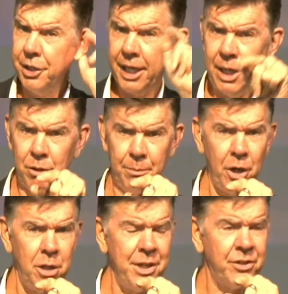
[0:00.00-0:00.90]
Okay, well,
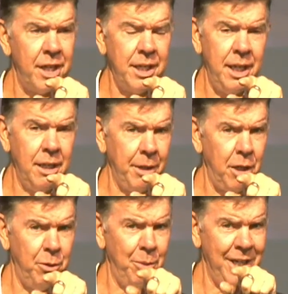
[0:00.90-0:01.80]
I'm going
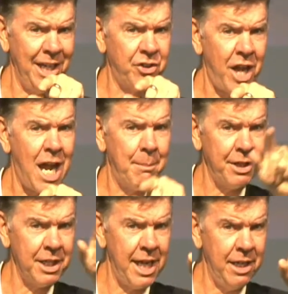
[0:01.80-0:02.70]
to do an exam
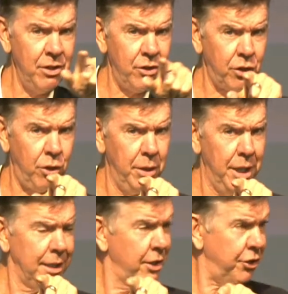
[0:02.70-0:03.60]
at the end, so
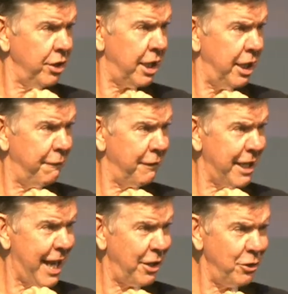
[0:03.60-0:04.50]
listen
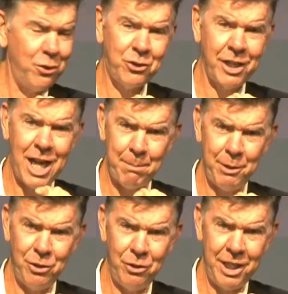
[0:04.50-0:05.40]
carefully. How do you say
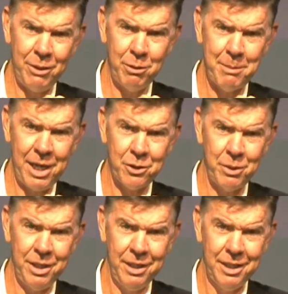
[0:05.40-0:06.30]
Happy New Year in
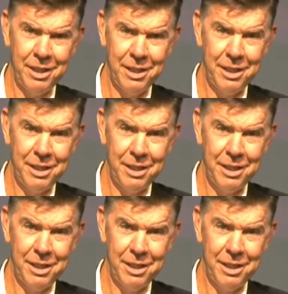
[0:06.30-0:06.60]
Mandarin?